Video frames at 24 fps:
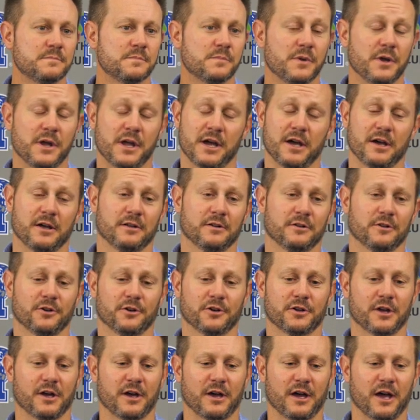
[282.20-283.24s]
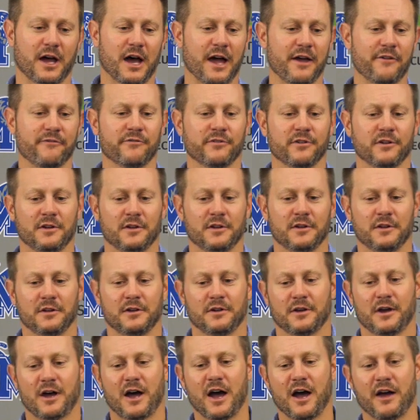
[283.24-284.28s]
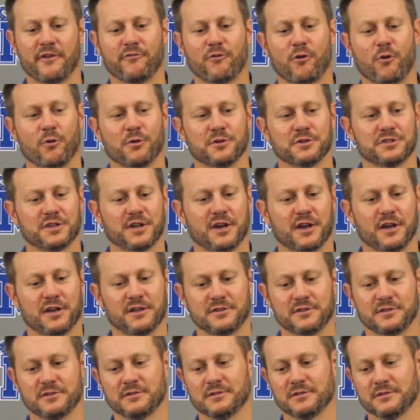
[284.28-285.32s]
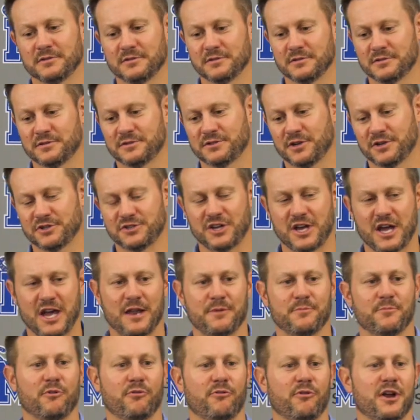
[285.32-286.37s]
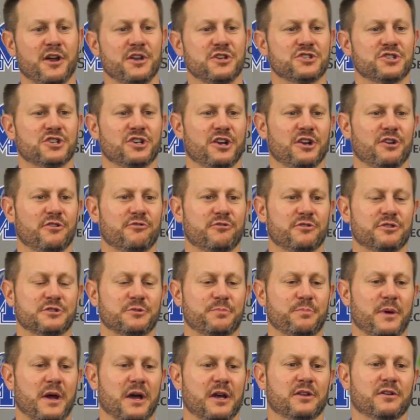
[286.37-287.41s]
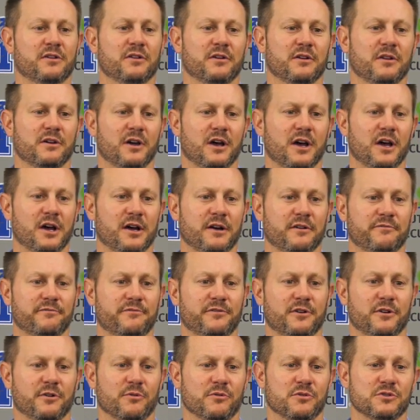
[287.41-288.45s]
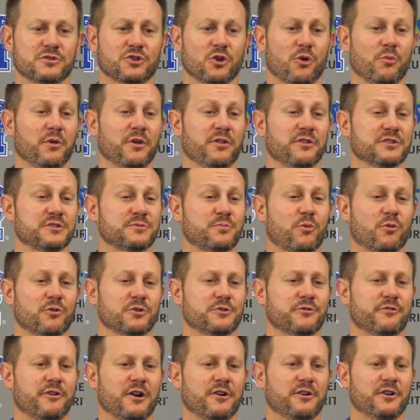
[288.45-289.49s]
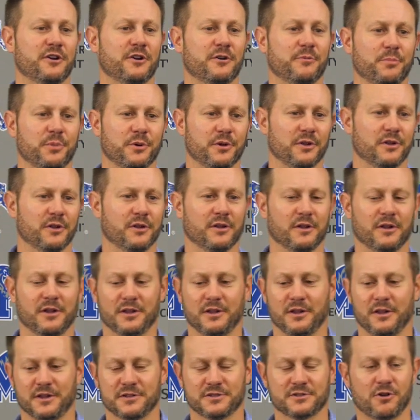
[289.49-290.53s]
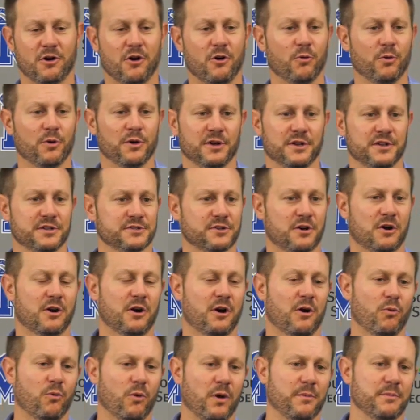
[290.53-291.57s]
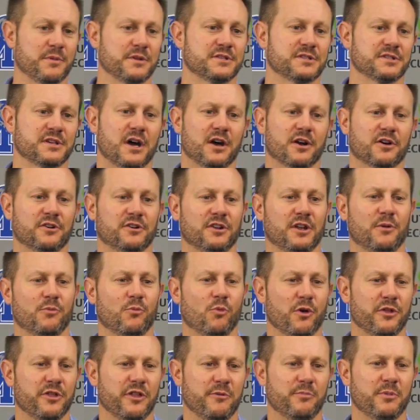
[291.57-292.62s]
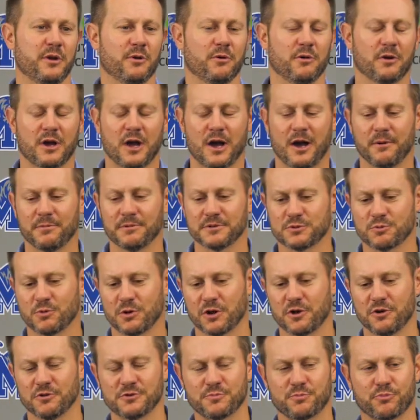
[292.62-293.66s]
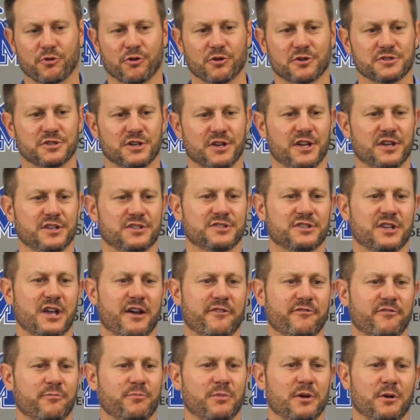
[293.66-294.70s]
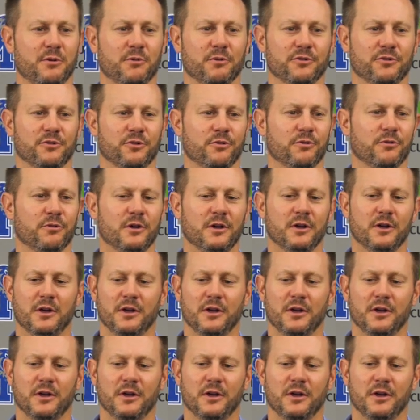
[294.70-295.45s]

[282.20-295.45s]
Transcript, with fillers: Yeah, look, uh, I've I've always had such admiration and respect uh, for so many of the sports around here, but let, us call it what it is. Our, our, women's soccer team, what they've been able to accomplish, what Coach Brooks and his staff have been able to do,